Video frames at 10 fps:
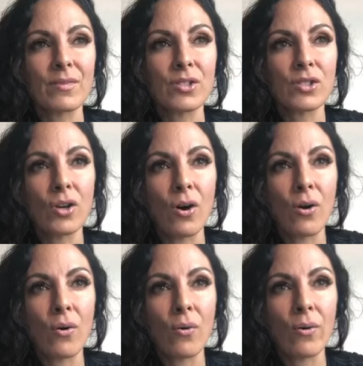
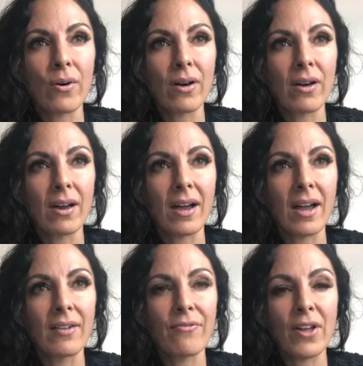So
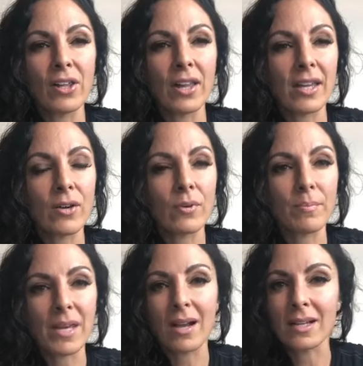I felt like it
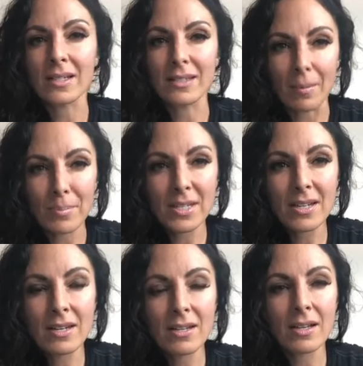would be
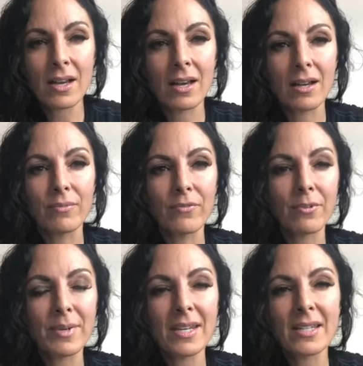unaccepted
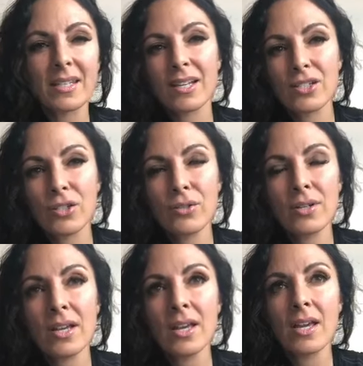for me to get
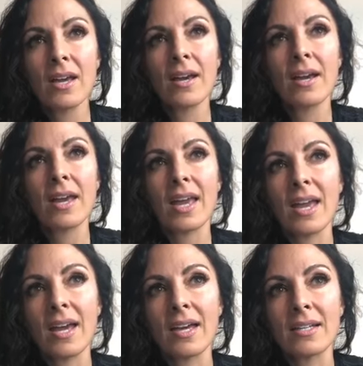tattooed.
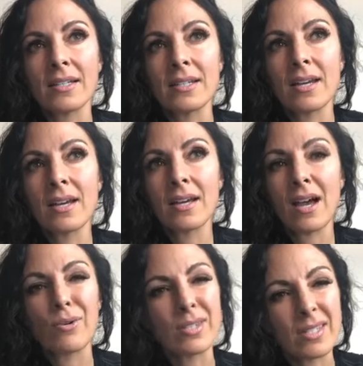And
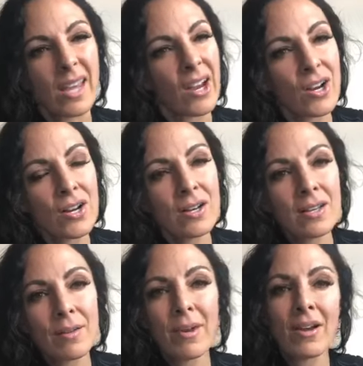I was scared
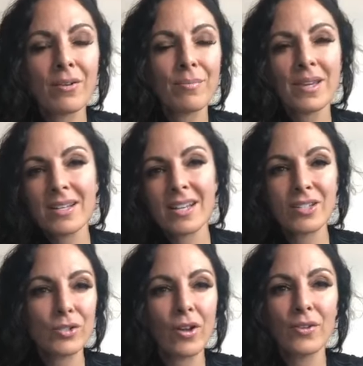about being
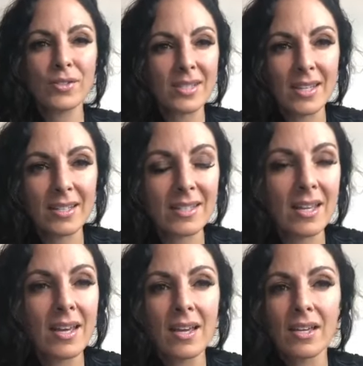tattooed, all those things,
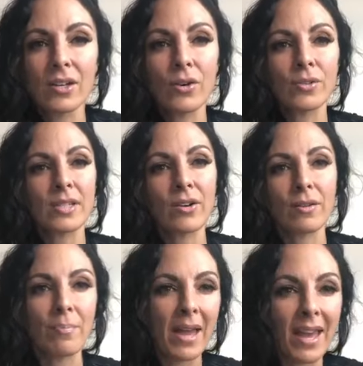you know, scared
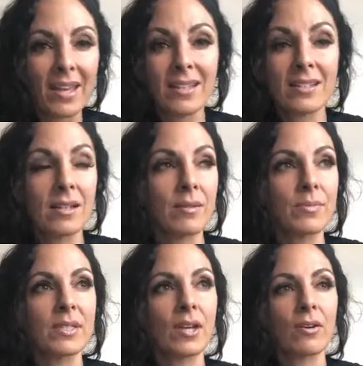of the pain,
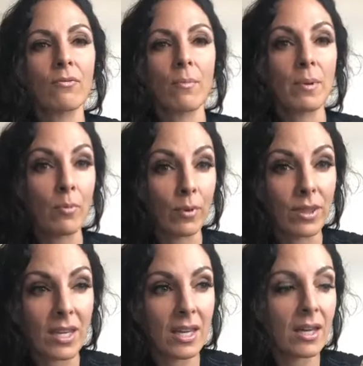scared of what people would
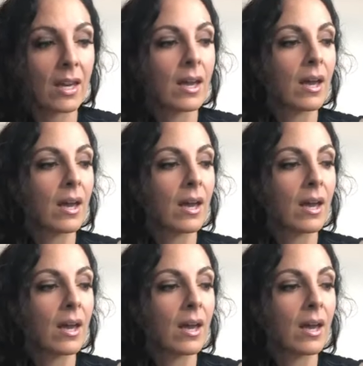think,